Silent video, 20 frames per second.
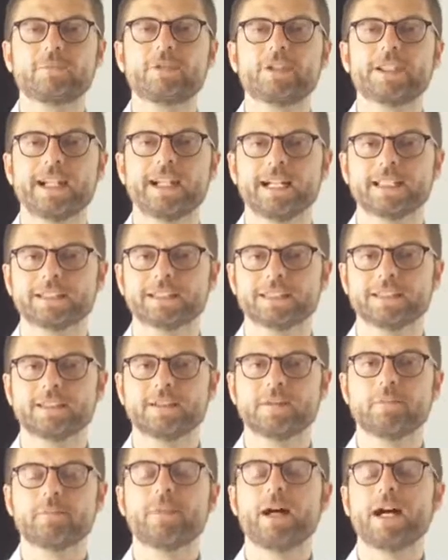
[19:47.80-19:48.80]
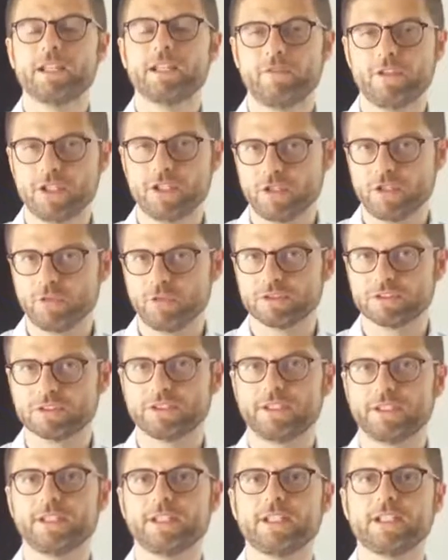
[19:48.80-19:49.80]
precast by the
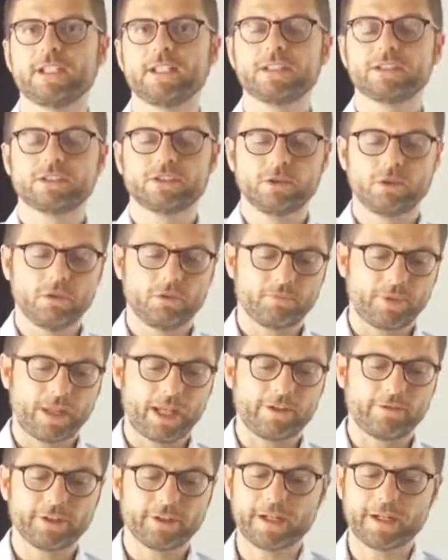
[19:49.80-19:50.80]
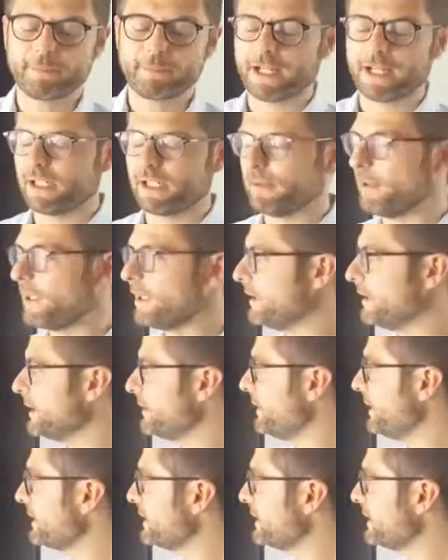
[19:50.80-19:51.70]
industry. So every element is the